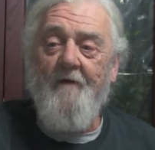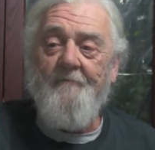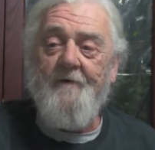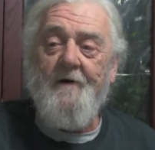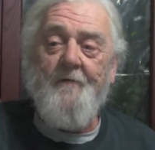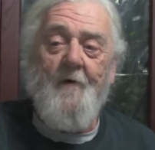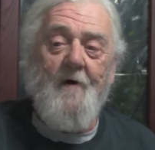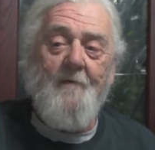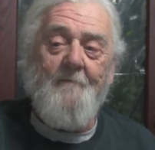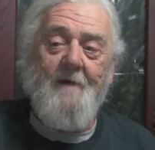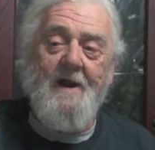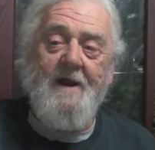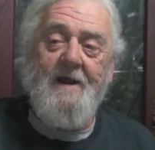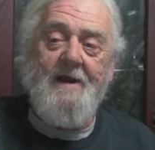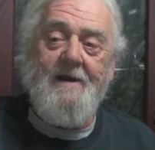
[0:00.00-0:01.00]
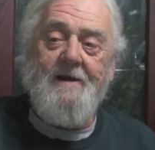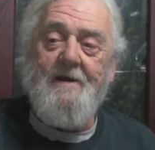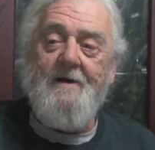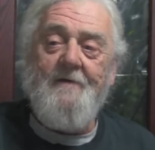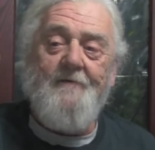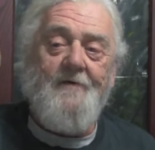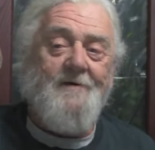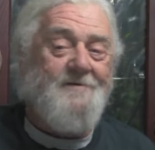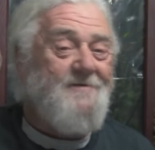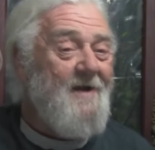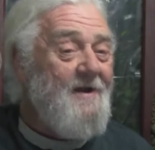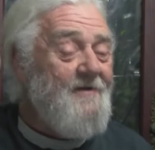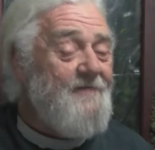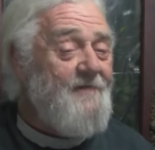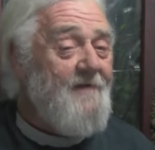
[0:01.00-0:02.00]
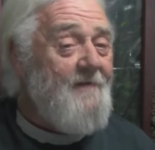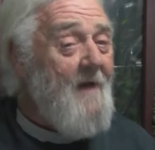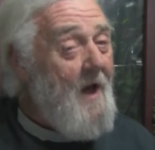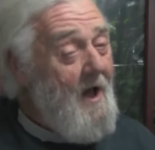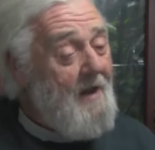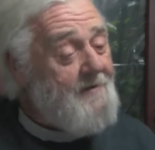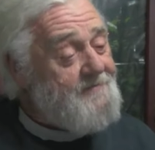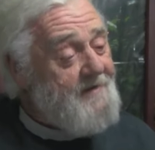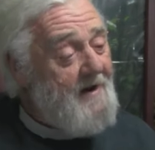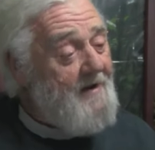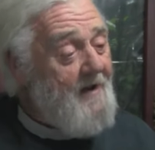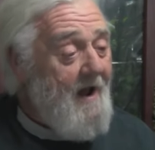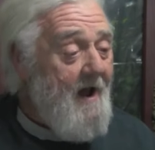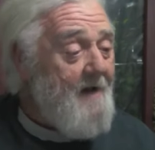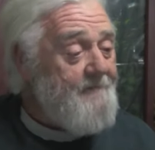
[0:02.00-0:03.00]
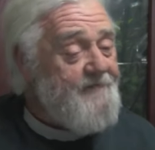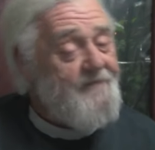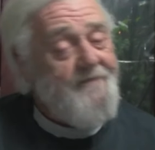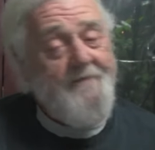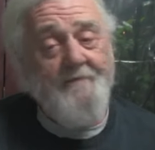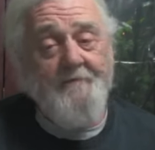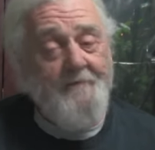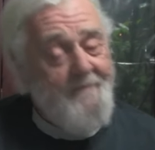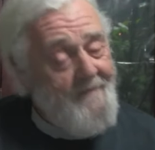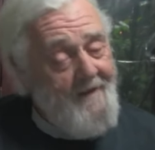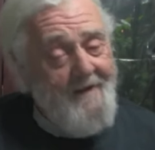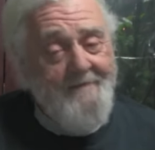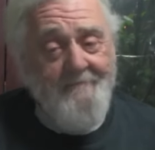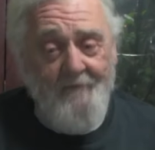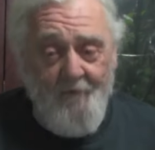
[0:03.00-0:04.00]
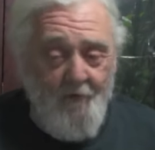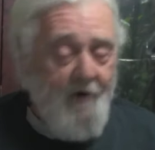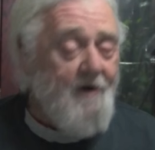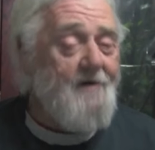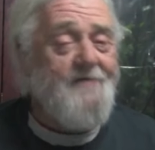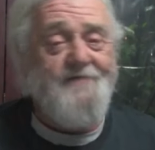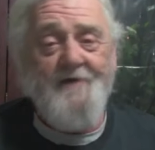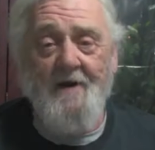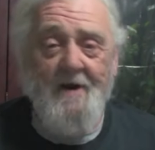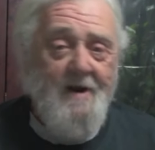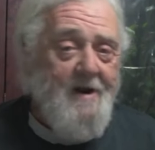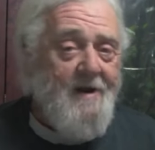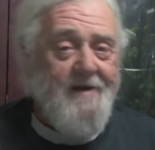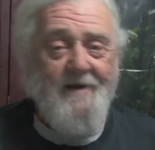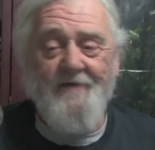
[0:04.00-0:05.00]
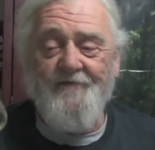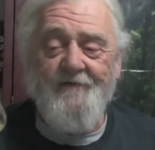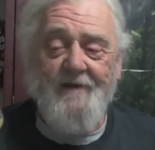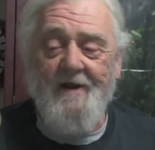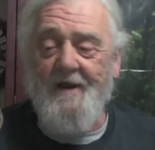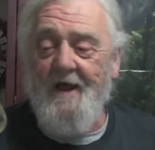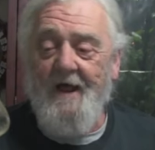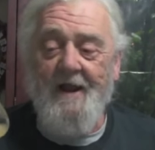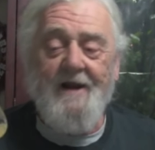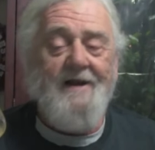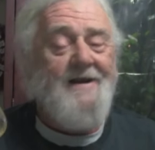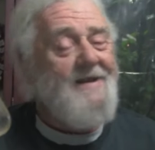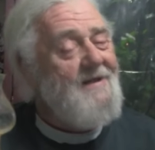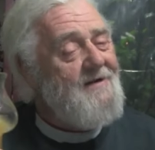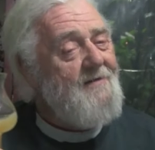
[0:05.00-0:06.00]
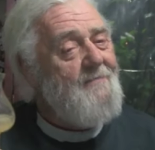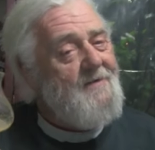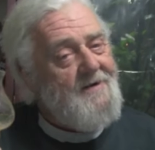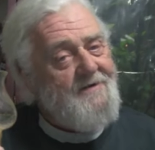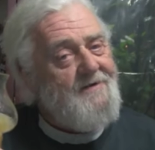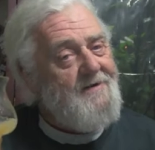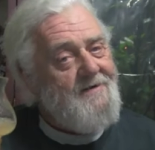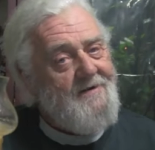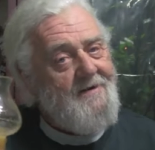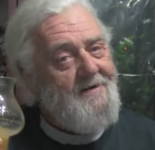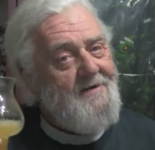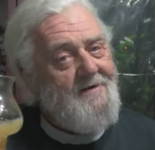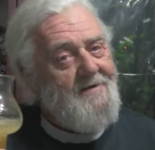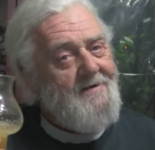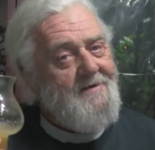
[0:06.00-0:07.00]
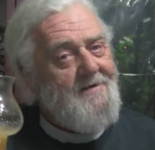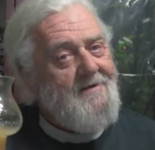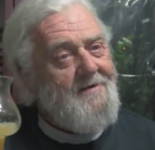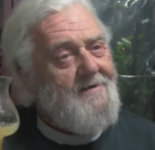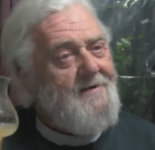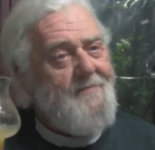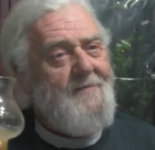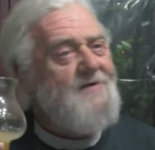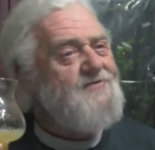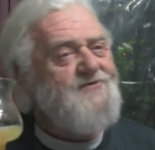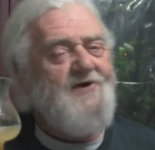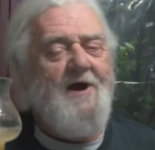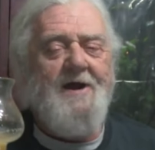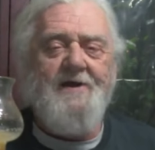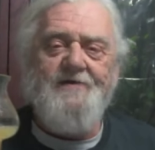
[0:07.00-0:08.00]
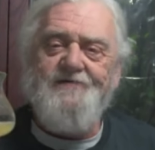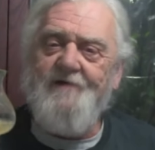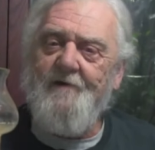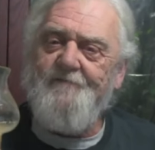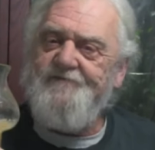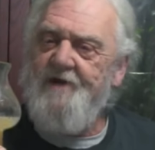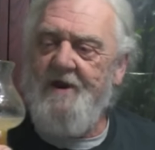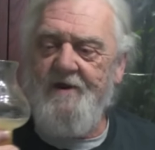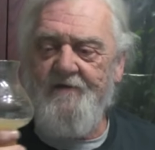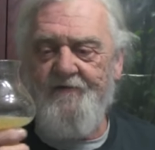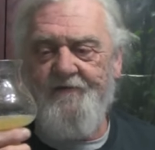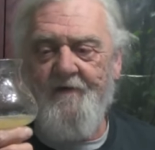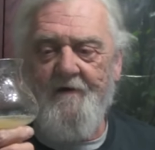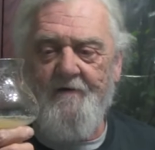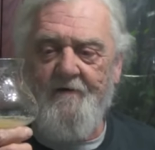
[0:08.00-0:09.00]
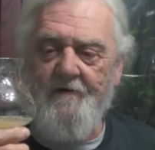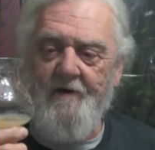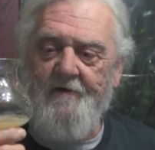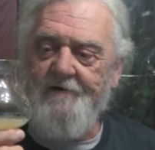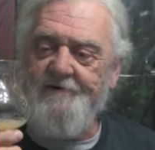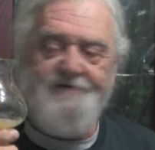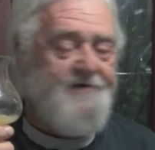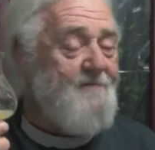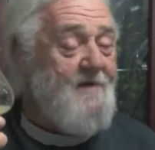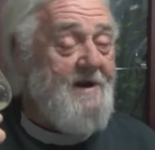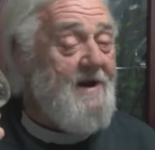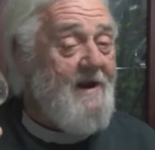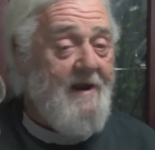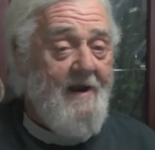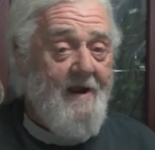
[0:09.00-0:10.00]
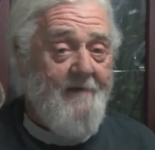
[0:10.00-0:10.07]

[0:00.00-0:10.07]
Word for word: Very well made, very tasty. The Hallertau hops works. Gives it a little bit change up taste on it to me.